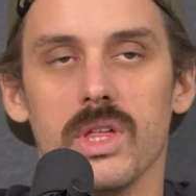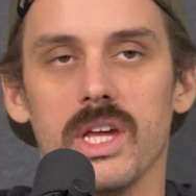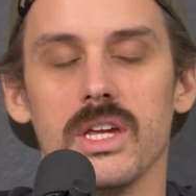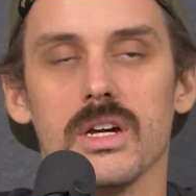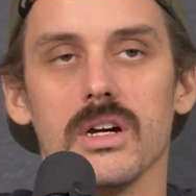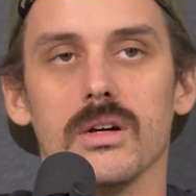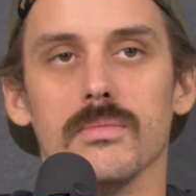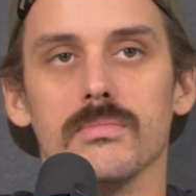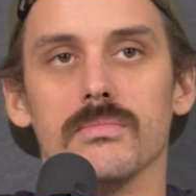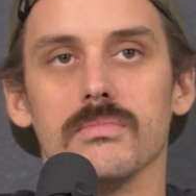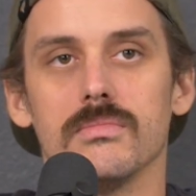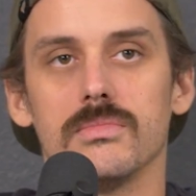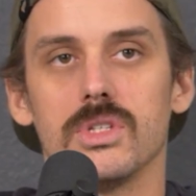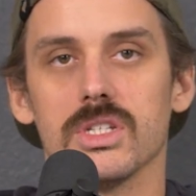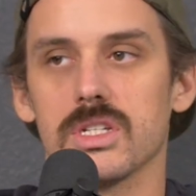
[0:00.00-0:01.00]
Do they?
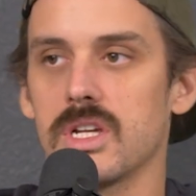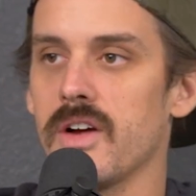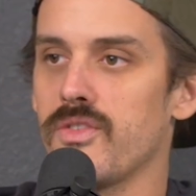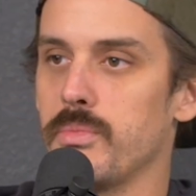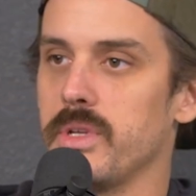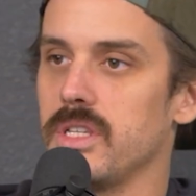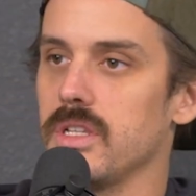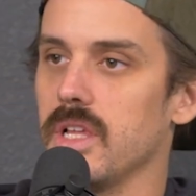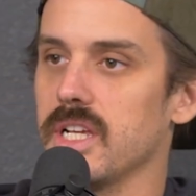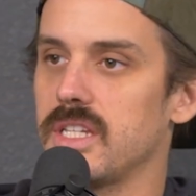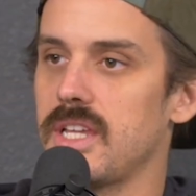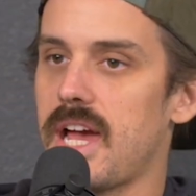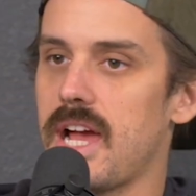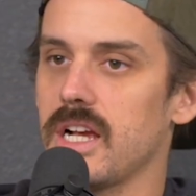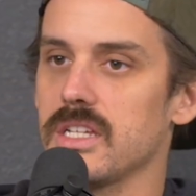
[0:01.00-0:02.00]
Does the government
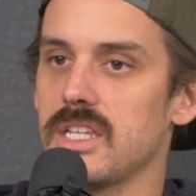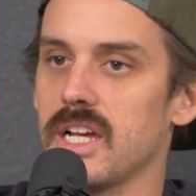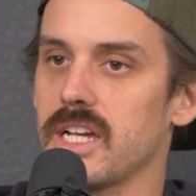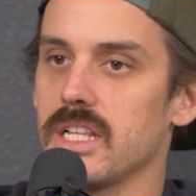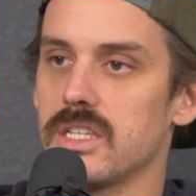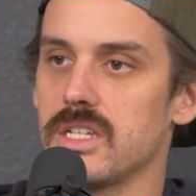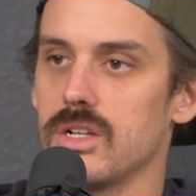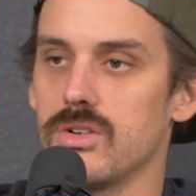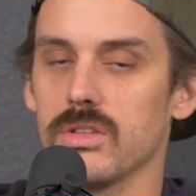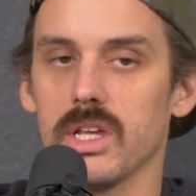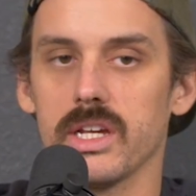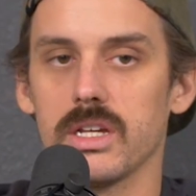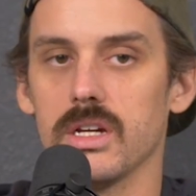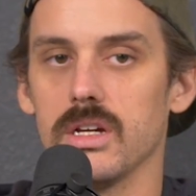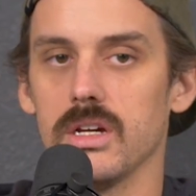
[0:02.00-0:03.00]
like tax? Is that
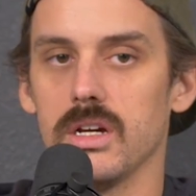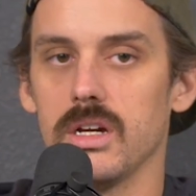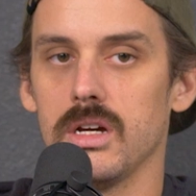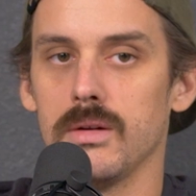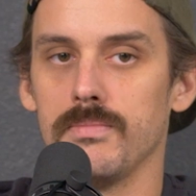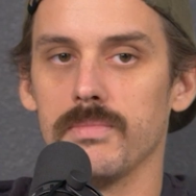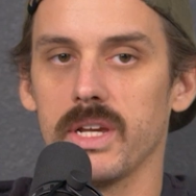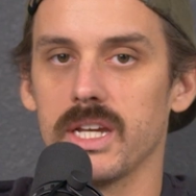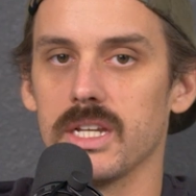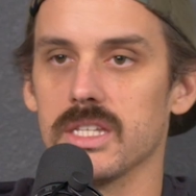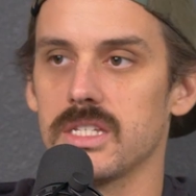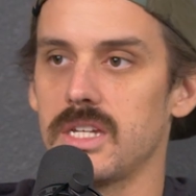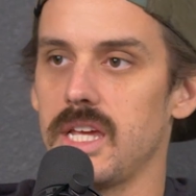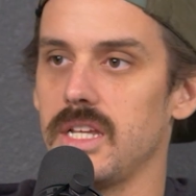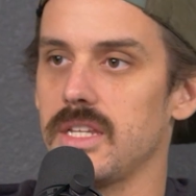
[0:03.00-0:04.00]
considered like
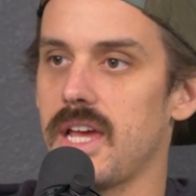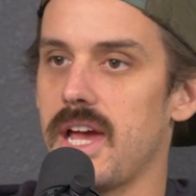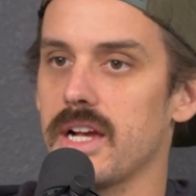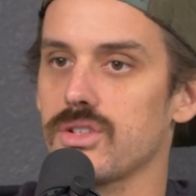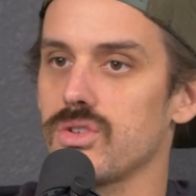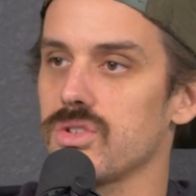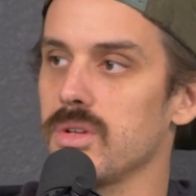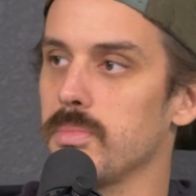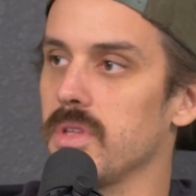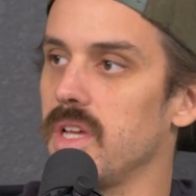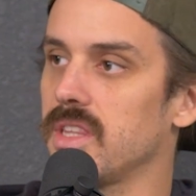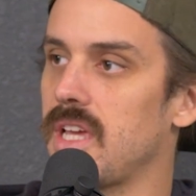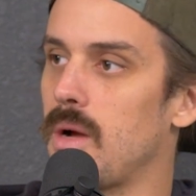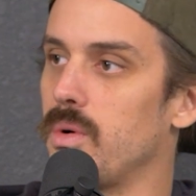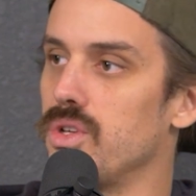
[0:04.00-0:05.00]
an estate tax or
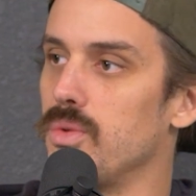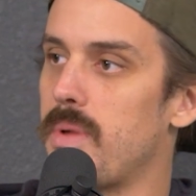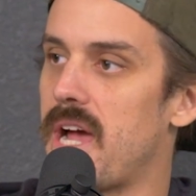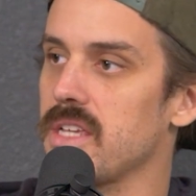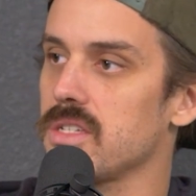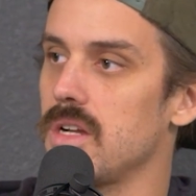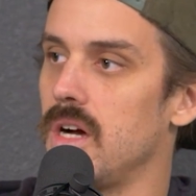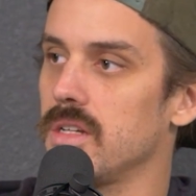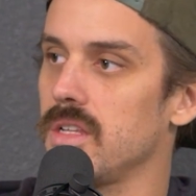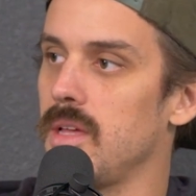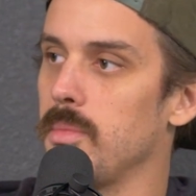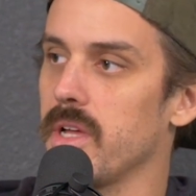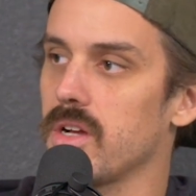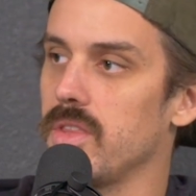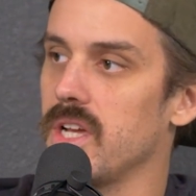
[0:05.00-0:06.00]
something like that when you pass it on
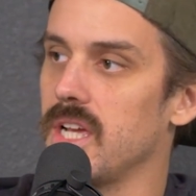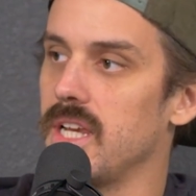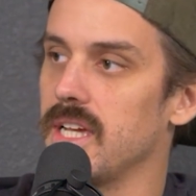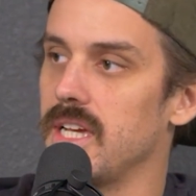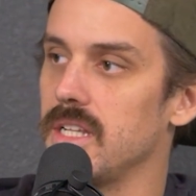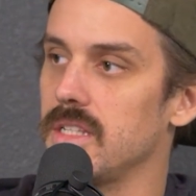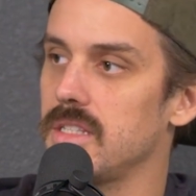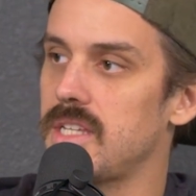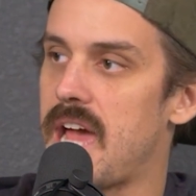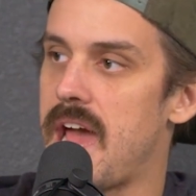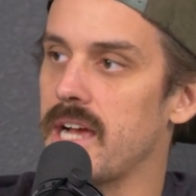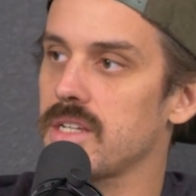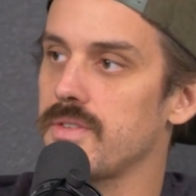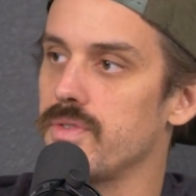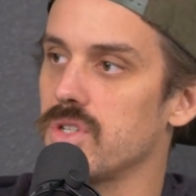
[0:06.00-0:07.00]
to them? Like, are they going to get
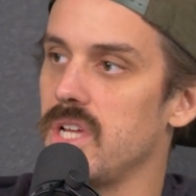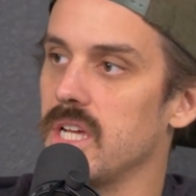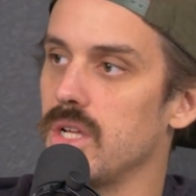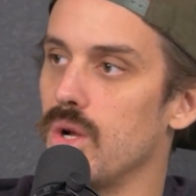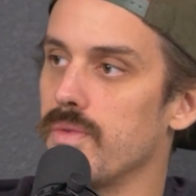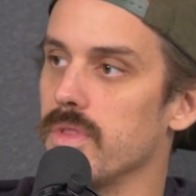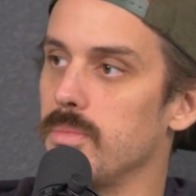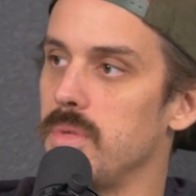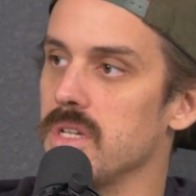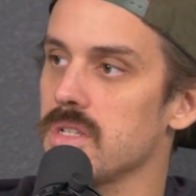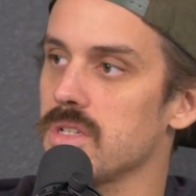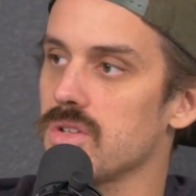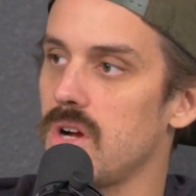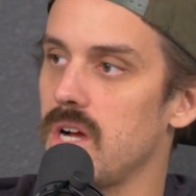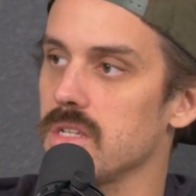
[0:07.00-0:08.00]
taxed for taking over the
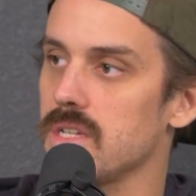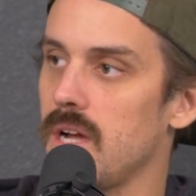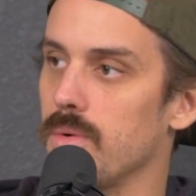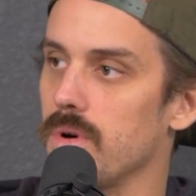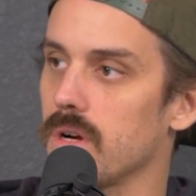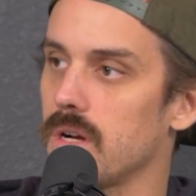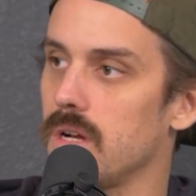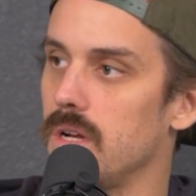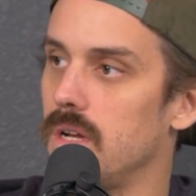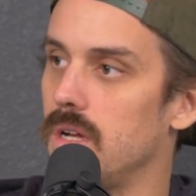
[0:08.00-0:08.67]
business, or how does that work?